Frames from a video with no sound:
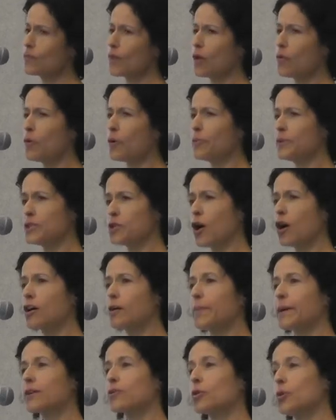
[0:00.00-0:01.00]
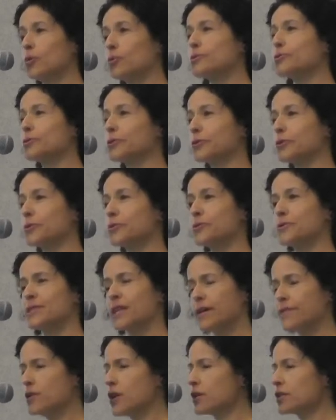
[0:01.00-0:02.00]
when we talk about our older learners,
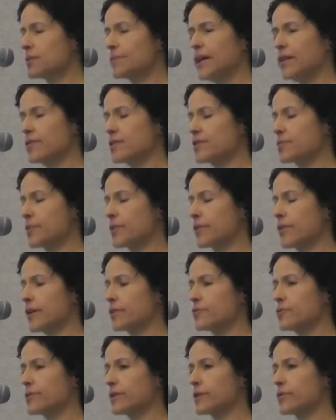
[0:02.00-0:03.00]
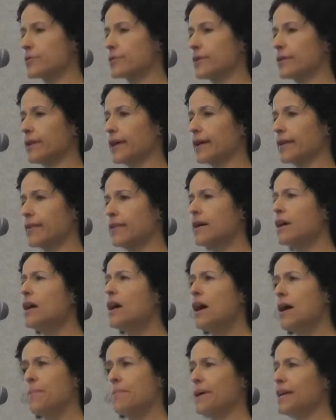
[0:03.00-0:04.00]
and I've talked about this with legislators at length,
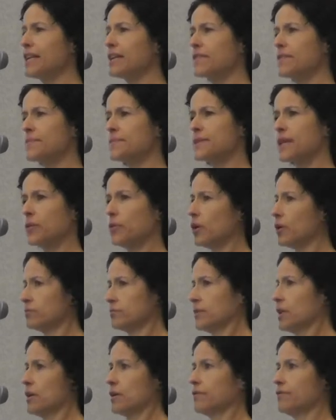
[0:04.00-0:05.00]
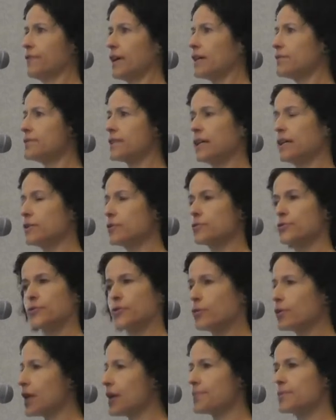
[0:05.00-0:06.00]
many of them say, well, 5 to 8 years
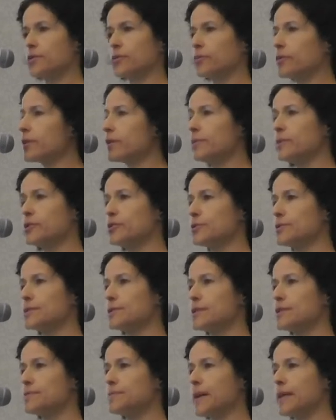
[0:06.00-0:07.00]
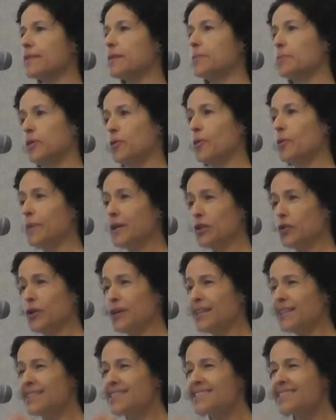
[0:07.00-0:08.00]
old, absolutely, we shouldn't suspend them. But when we
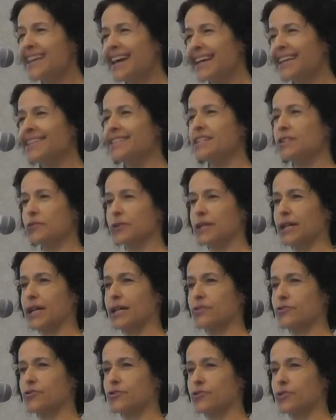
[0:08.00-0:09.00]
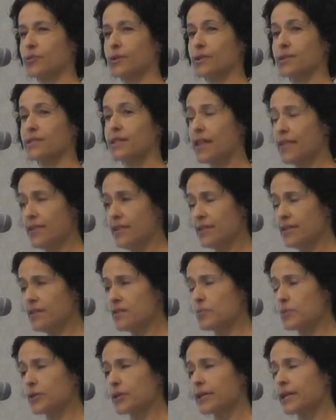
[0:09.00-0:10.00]
look at secondary age students, and this
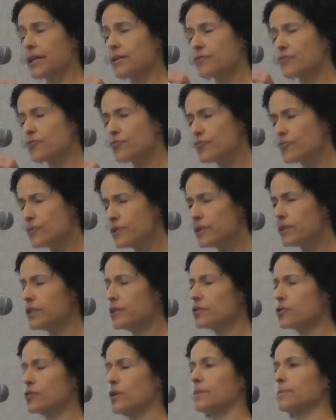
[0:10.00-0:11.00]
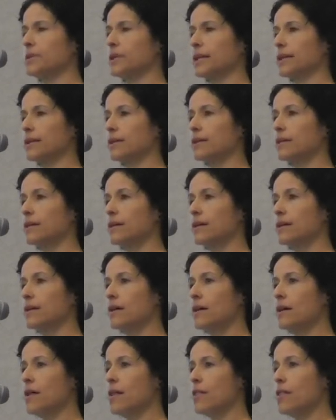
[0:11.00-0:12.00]
is where it gets really troubling,
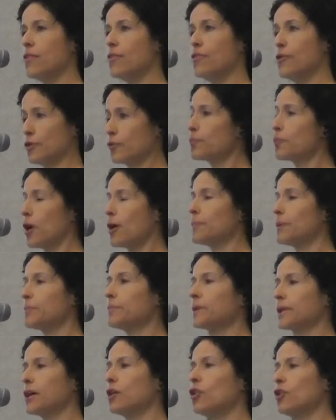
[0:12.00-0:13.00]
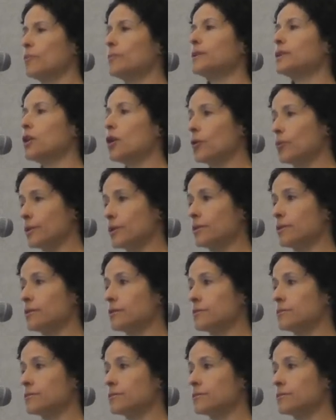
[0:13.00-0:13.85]
they're probably home alone.